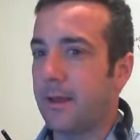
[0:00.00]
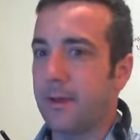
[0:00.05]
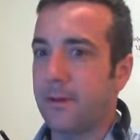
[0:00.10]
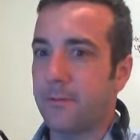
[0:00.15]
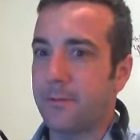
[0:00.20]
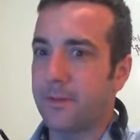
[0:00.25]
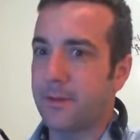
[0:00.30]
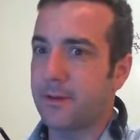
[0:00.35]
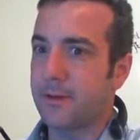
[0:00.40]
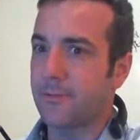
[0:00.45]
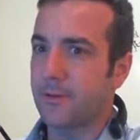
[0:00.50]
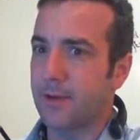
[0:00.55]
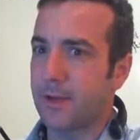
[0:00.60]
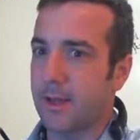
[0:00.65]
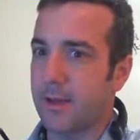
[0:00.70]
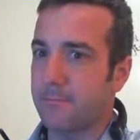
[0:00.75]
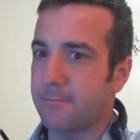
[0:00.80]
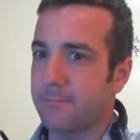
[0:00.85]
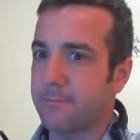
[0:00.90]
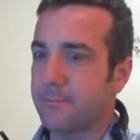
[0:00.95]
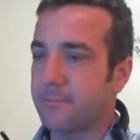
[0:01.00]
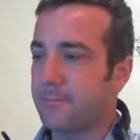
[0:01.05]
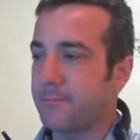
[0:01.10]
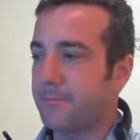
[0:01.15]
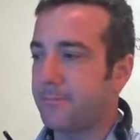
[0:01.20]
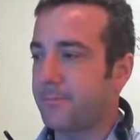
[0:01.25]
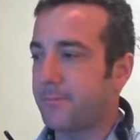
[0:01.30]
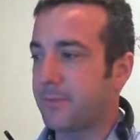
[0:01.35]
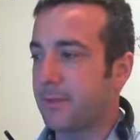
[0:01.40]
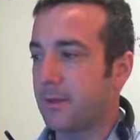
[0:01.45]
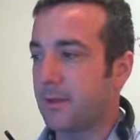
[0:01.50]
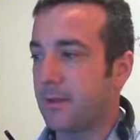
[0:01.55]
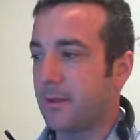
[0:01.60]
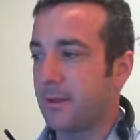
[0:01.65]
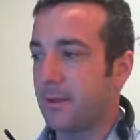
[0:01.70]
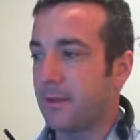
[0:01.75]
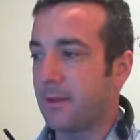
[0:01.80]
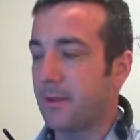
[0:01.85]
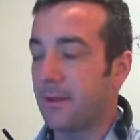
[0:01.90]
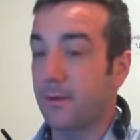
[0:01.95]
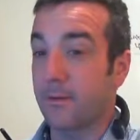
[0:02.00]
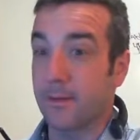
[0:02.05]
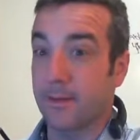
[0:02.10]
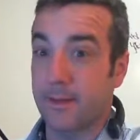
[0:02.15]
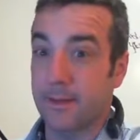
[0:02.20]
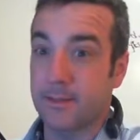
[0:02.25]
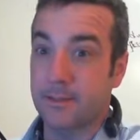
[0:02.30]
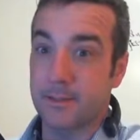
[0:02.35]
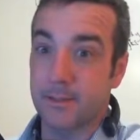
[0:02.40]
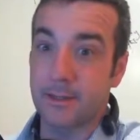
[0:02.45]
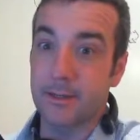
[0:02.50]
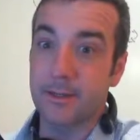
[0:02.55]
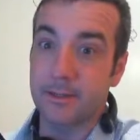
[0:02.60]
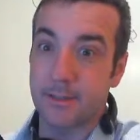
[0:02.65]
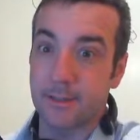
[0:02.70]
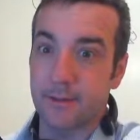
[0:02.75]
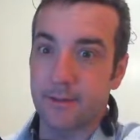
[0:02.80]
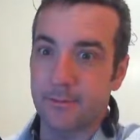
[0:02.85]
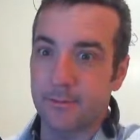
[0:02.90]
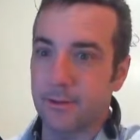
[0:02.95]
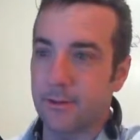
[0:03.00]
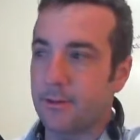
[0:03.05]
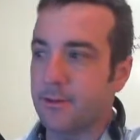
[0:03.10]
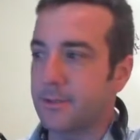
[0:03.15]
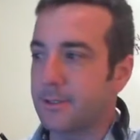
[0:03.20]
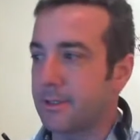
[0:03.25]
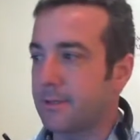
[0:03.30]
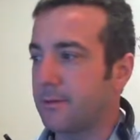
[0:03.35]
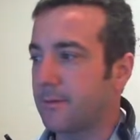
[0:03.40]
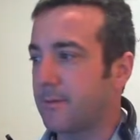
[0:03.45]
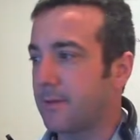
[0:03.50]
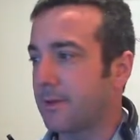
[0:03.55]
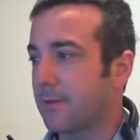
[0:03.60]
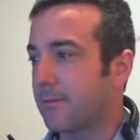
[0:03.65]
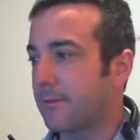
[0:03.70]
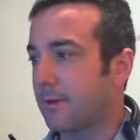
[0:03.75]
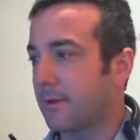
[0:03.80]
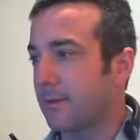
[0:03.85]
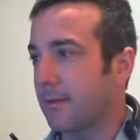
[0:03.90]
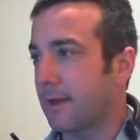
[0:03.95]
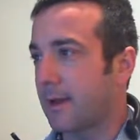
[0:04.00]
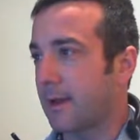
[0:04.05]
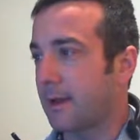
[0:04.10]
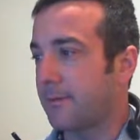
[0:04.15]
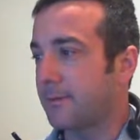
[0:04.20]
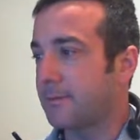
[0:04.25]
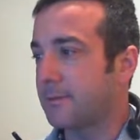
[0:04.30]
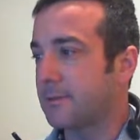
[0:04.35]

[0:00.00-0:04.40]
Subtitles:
with a different name. Okay, that's the extent of the kludgy. We can figure that out.